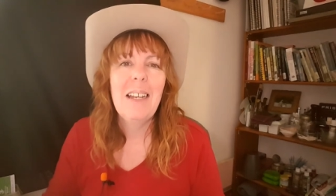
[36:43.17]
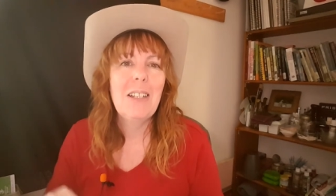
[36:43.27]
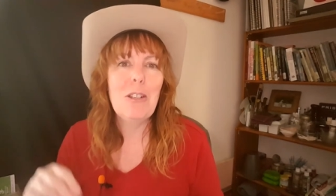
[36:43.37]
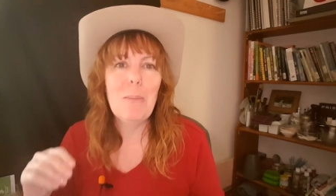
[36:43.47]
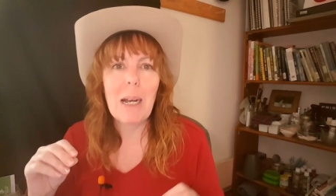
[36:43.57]

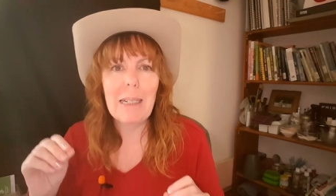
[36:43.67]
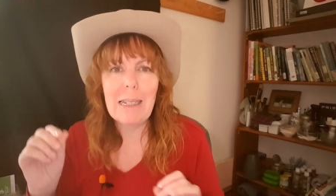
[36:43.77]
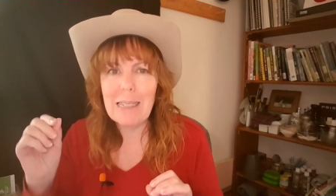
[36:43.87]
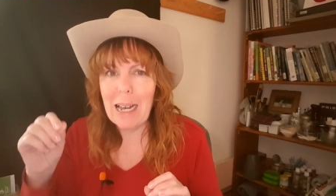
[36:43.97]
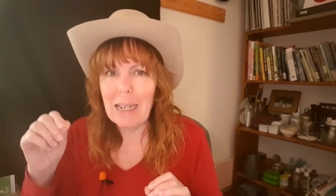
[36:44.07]
You might
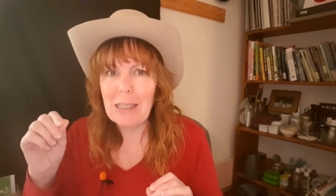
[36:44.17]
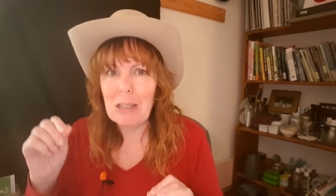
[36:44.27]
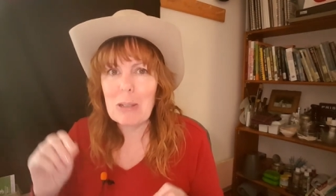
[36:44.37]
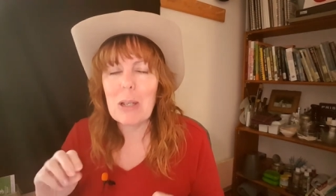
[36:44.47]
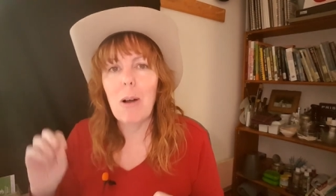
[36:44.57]
need to add a
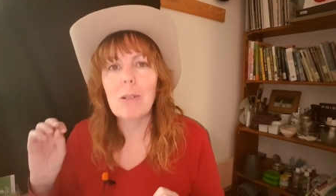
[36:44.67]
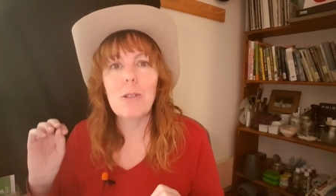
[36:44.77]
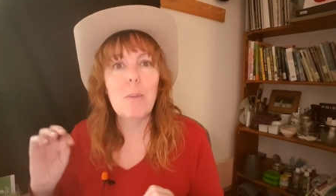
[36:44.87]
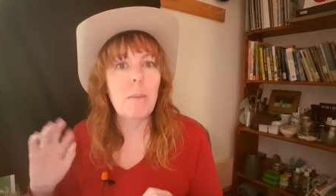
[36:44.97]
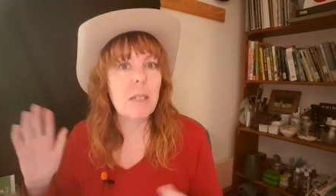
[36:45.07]
little salt
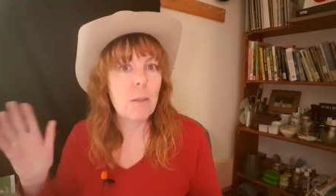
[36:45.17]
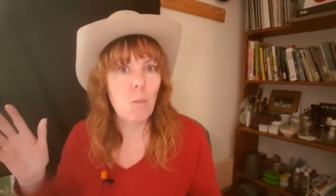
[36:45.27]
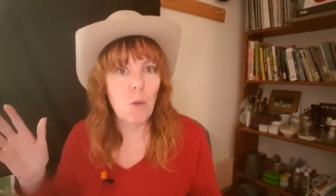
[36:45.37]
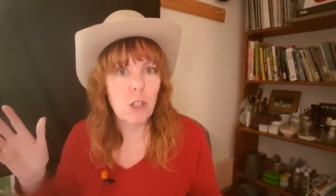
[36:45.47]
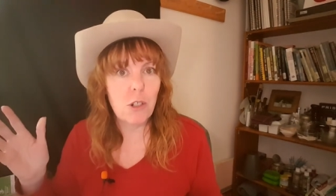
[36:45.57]
or maybe
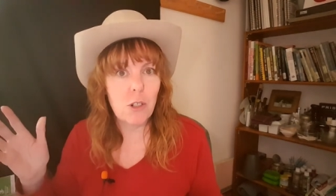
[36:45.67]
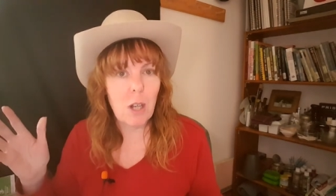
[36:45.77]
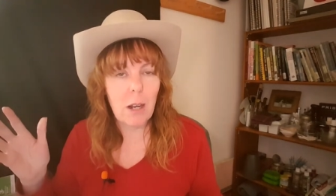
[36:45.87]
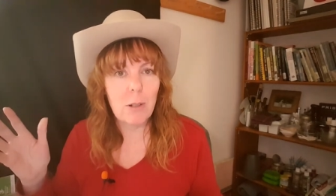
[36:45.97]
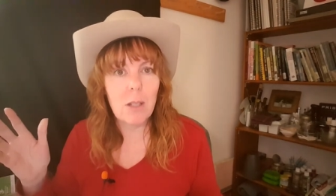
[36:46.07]
some
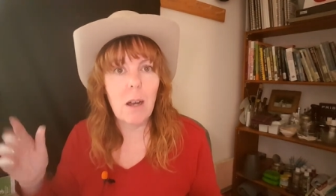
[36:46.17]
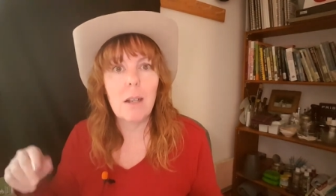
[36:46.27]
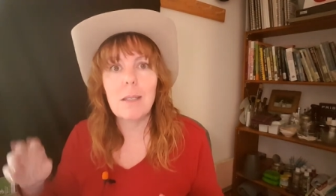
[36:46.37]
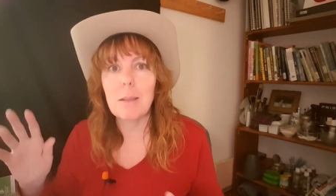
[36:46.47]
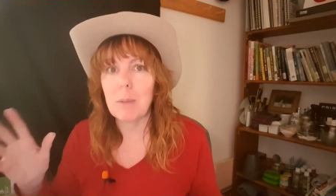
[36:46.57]
Worcestershire
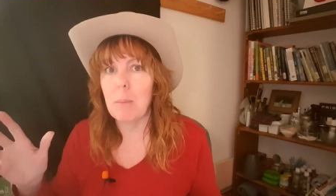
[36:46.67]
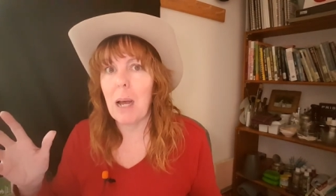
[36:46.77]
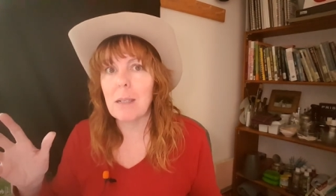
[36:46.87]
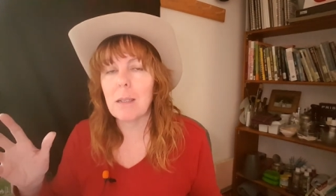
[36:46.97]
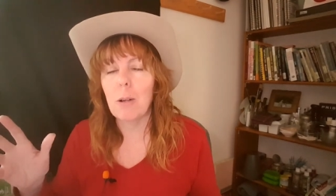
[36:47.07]
sauce, some
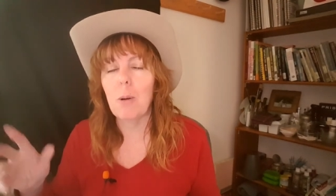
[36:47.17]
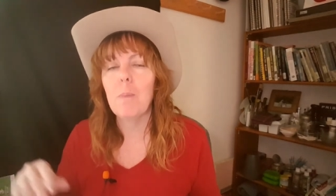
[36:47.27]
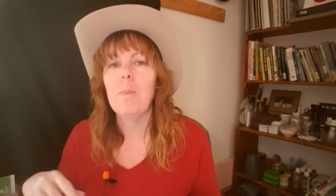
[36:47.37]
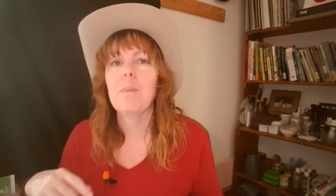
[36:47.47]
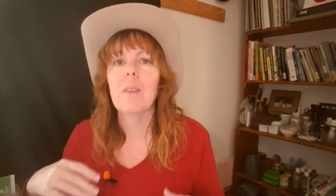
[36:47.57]
Tabasco.
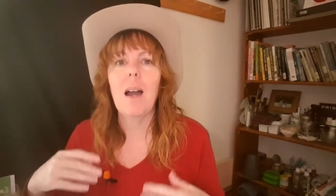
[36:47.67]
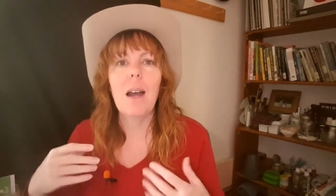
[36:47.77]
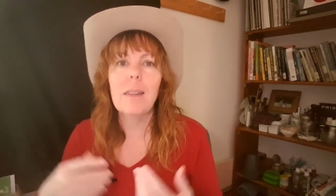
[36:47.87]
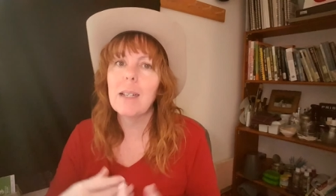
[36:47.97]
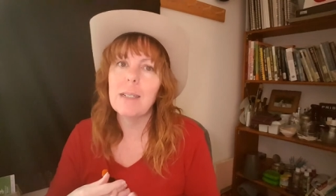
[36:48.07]

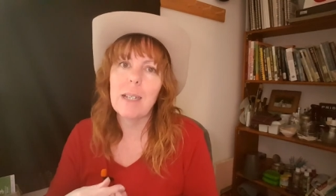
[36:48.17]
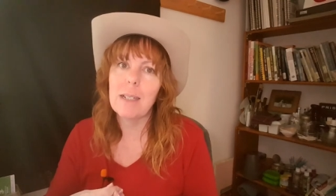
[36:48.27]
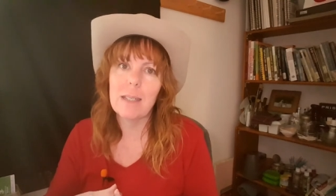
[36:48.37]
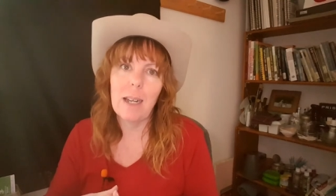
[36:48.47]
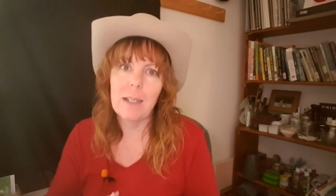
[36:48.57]
I think it
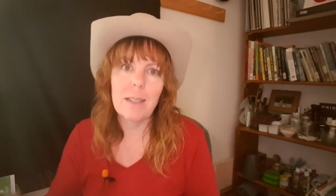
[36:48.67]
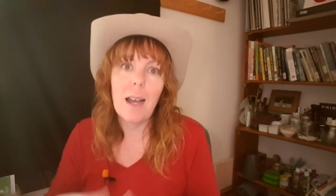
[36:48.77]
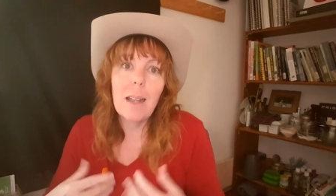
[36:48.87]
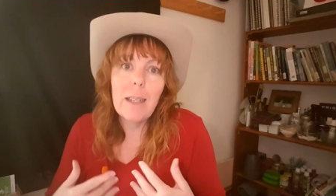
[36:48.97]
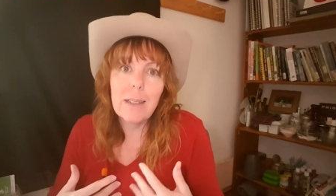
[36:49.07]
tastes nice.
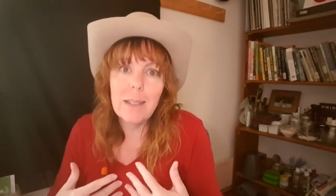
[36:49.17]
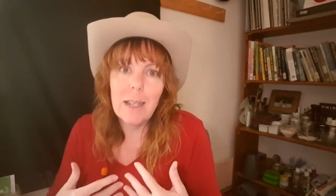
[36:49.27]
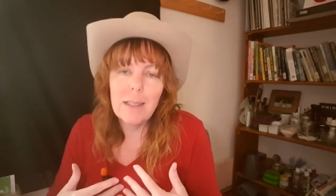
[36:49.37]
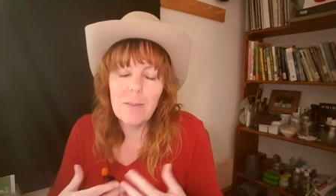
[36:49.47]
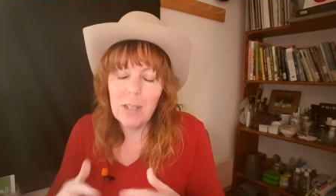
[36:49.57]
I like the
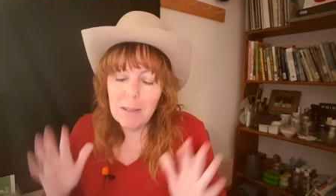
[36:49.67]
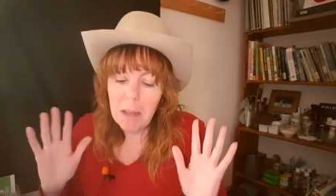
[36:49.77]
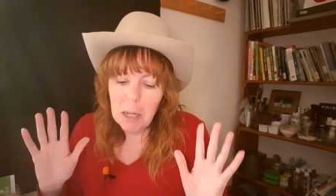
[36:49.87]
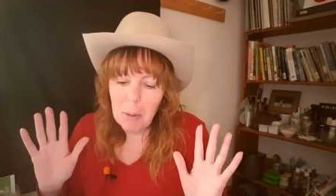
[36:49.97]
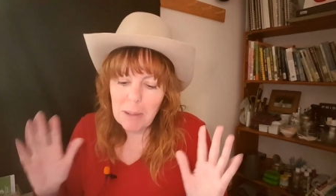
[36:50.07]
taste of it
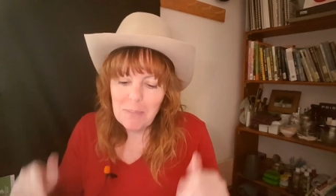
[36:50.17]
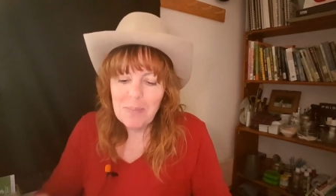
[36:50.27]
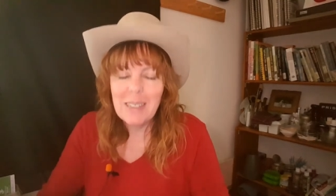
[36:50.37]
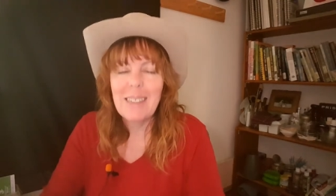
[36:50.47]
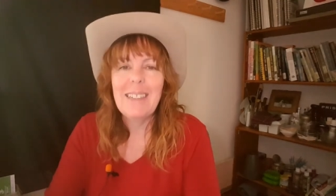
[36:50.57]
anyway.
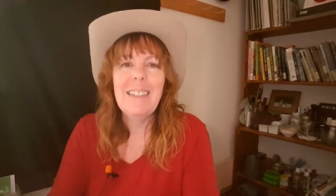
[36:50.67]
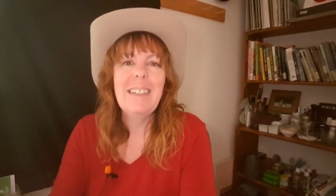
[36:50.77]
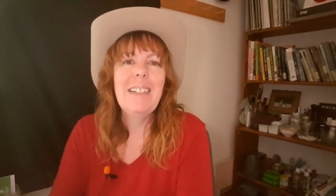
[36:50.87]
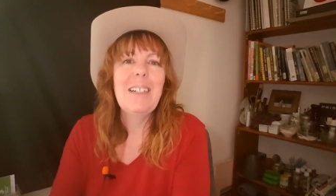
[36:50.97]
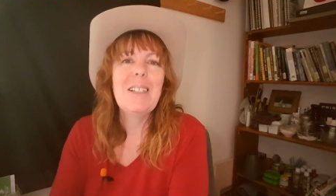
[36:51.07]

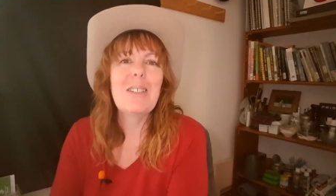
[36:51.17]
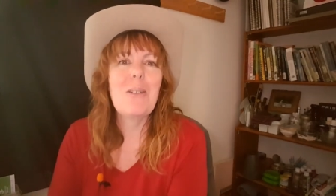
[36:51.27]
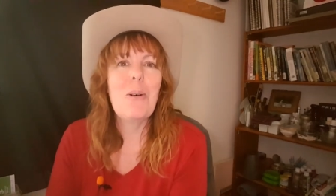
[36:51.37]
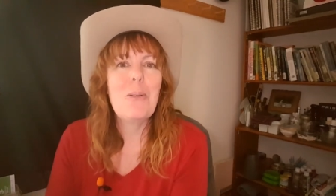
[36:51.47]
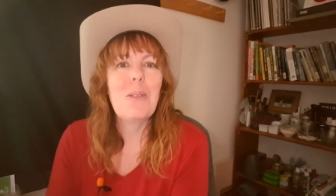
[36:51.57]

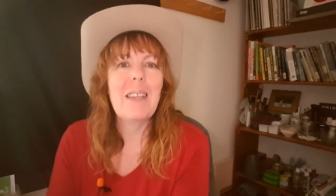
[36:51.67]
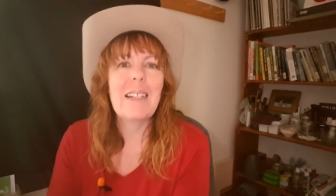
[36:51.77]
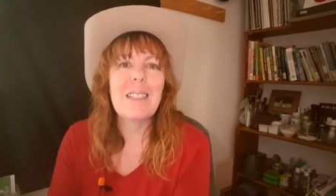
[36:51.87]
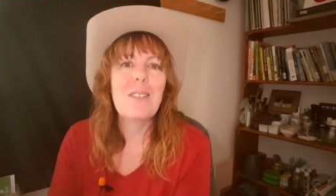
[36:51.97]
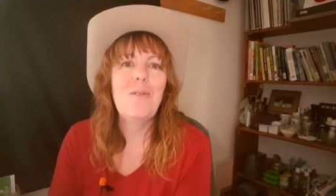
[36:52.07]
So
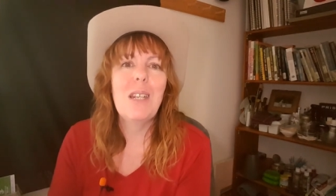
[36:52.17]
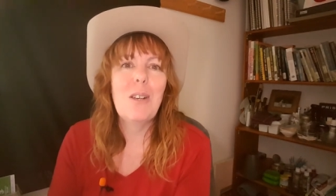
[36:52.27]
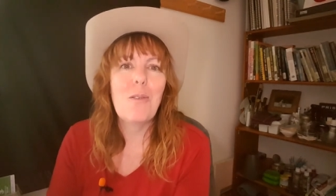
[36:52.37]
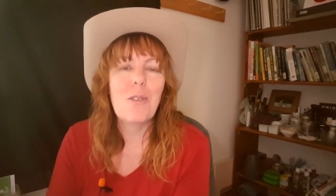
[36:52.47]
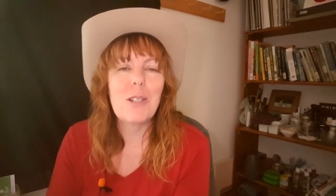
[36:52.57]
that's the
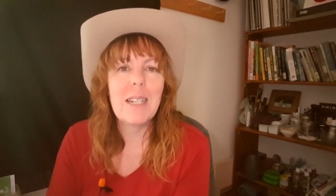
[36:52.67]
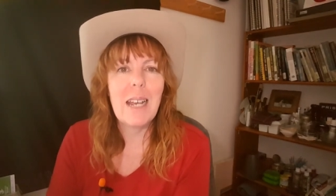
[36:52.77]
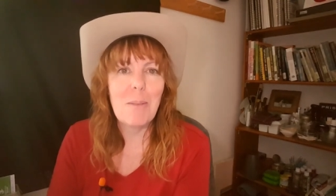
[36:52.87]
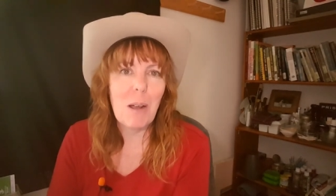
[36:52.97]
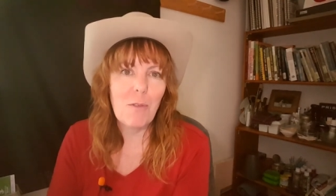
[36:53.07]
video for
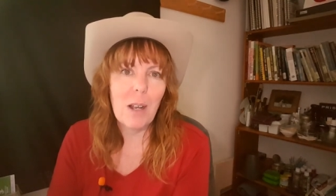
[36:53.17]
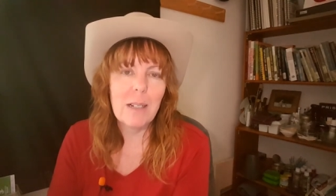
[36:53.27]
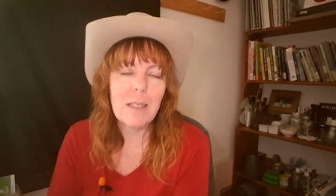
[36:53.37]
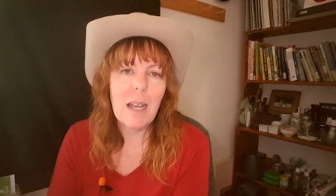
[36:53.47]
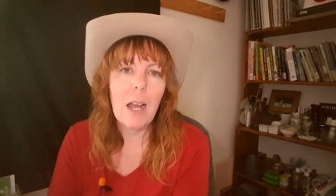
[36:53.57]
today, my friends.